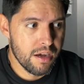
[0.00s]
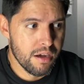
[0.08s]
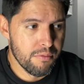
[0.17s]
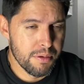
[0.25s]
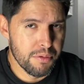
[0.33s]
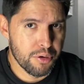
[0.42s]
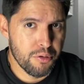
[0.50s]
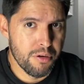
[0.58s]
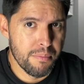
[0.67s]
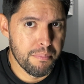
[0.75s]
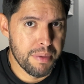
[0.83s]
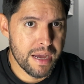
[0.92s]
We were
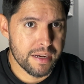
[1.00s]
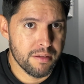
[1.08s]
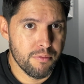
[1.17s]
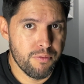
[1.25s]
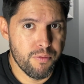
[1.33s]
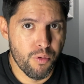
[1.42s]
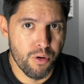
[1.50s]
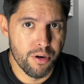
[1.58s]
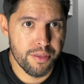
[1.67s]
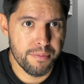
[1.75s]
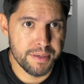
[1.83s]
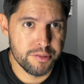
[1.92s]
going back and
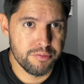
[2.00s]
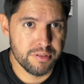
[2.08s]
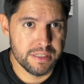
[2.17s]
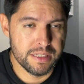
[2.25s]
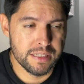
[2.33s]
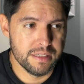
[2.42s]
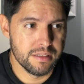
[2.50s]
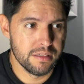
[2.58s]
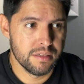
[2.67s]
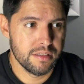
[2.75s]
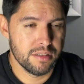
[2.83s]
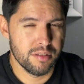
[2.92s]
forth between
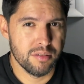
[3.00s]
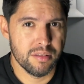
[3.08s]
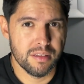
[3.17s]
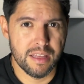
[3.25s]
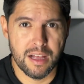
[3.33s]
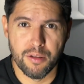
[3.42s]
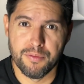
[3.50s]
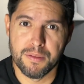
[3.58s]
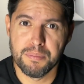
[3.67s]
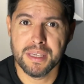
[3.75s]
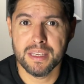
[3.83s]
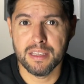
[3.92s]

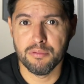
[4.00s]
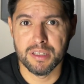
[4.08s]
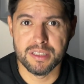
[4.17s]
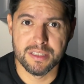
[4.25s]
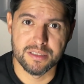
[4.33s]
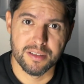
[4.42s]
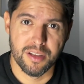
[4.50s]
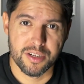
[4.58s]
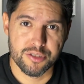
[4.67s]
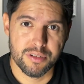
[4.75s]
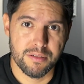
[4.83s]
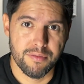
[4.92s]
LVP, which is
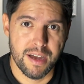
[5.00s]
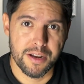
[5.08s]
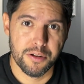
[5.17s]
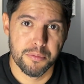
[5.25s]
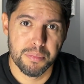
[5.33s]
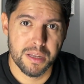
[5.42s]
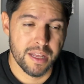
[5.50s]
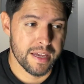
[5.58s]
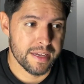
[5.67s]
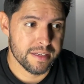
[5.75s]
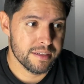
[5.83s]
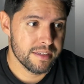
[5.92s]
luxury vinyl
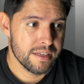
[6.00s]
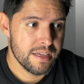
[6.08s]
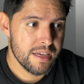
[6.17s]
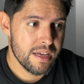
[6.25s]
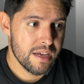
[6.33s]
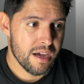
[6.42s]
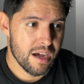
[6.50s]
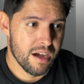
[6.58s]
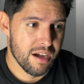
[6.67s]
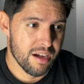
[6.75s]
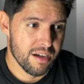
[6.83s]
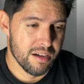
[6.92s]
plank,
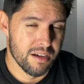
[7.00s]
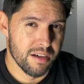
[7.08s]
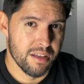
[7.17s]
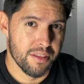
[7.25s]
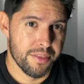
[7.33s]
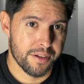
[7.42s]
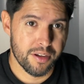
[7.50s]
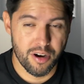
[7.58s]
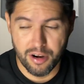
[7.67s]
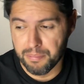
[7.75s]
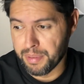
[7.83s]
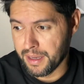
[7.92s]
the
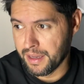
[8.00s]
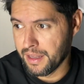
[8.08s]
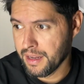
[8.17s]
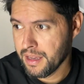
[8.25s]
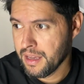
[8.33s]
carpet,